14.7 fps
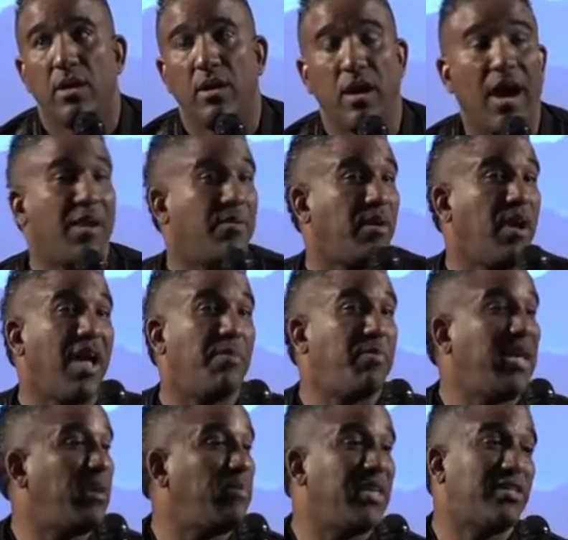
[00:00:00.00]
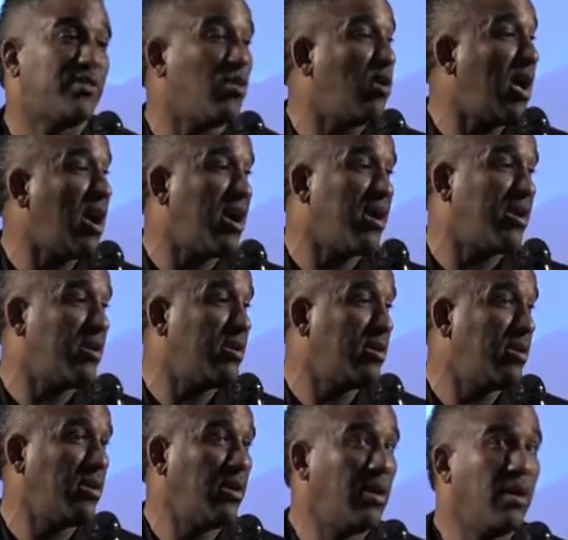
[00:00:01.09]
God beat me so hard.
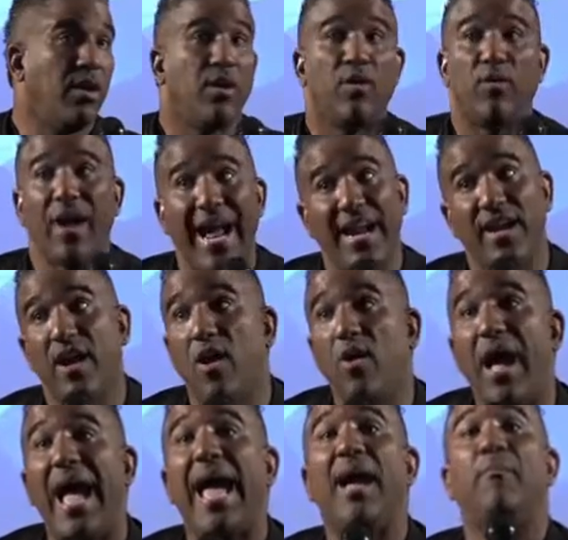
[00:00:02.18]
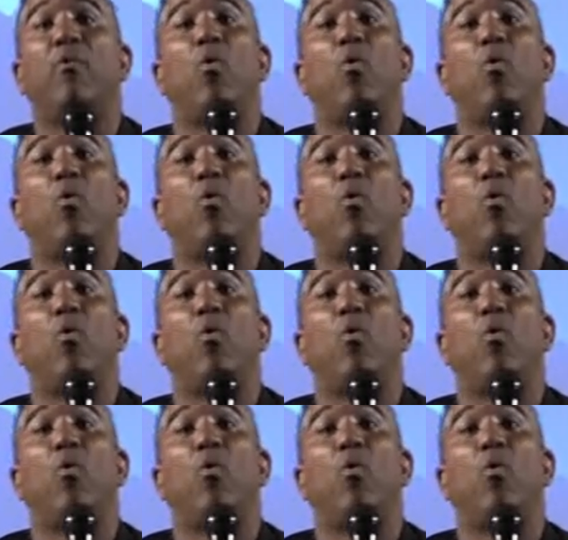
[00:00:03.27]
Right now, I am